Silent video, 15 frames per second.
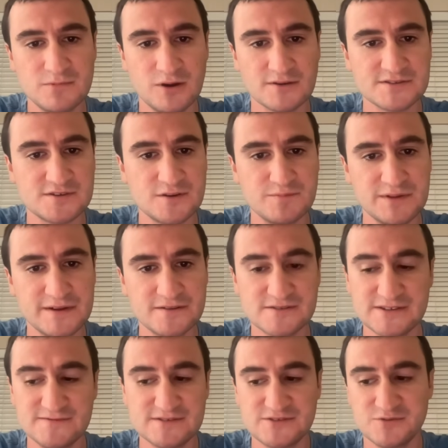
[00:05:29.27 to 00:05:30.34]
all star
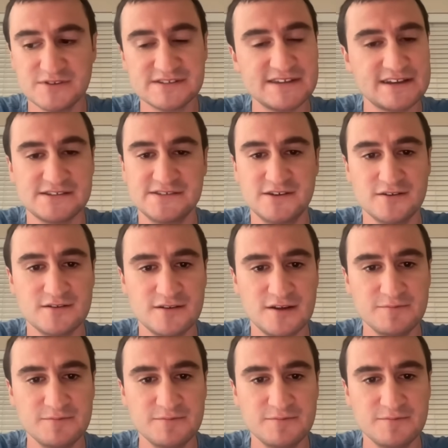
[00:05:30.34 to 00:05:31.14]
players even as soon as next year.